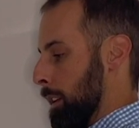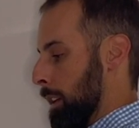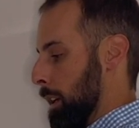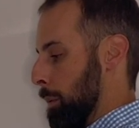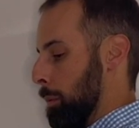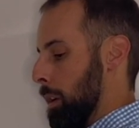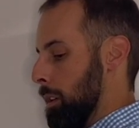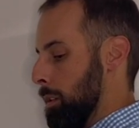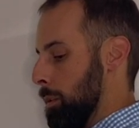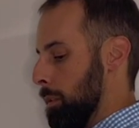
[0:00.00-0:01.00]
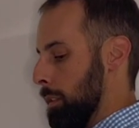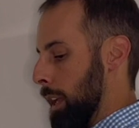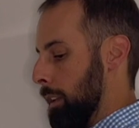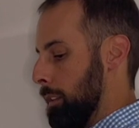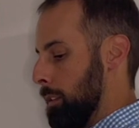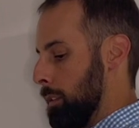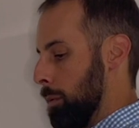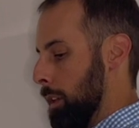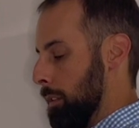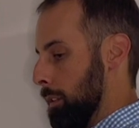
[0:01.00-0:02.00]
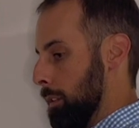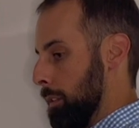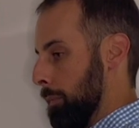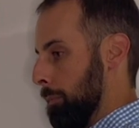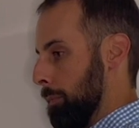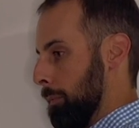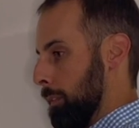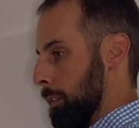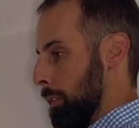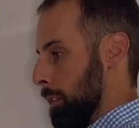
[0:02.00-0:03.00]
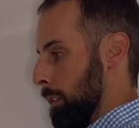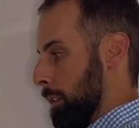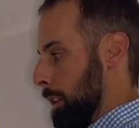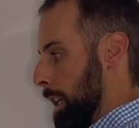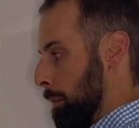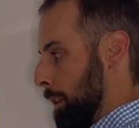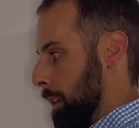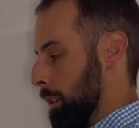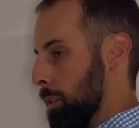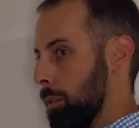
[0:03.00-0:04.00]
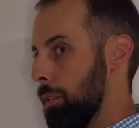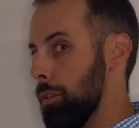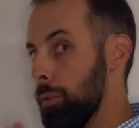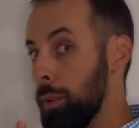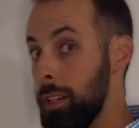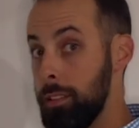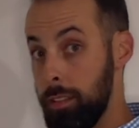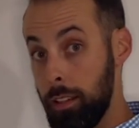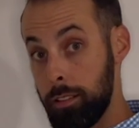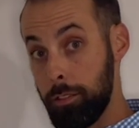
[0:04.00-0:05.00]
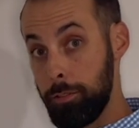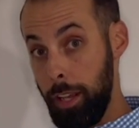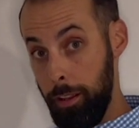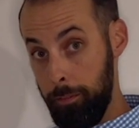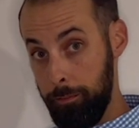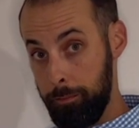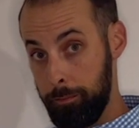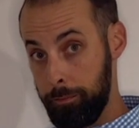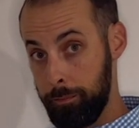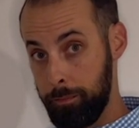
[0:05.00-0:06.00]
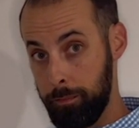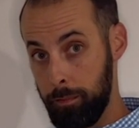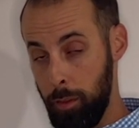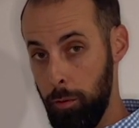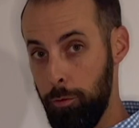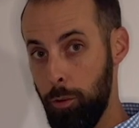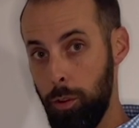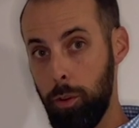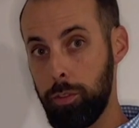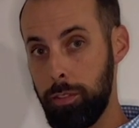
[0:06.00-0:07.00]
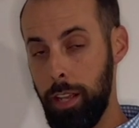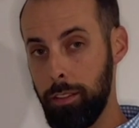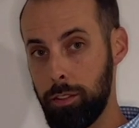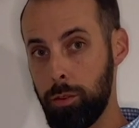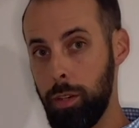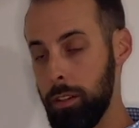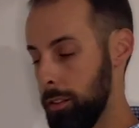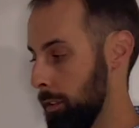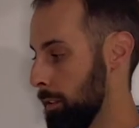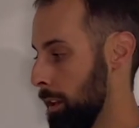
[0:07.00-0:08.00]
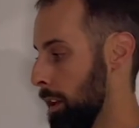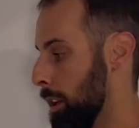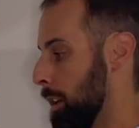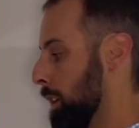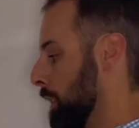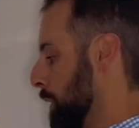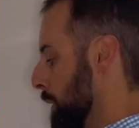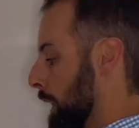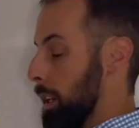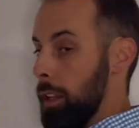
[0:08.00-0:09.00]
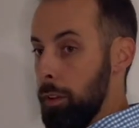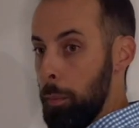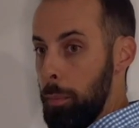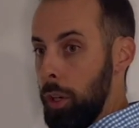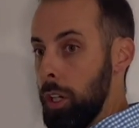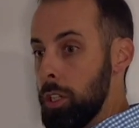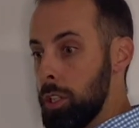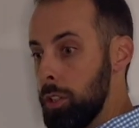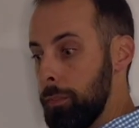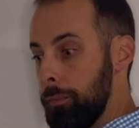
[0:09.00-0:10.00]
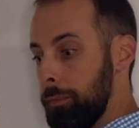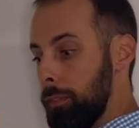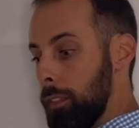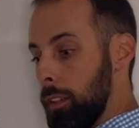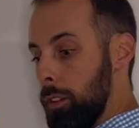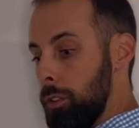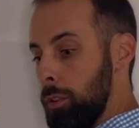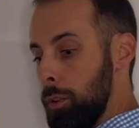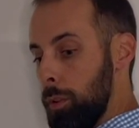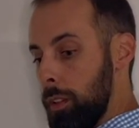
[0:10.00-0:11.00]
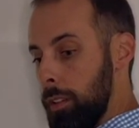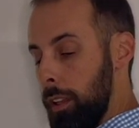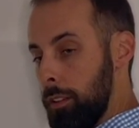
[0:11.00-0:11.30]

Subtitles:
And we want to do 10 squeezes, and we're going to do 3 sets of 10. For those 10 squeezes, you can either push, do the 10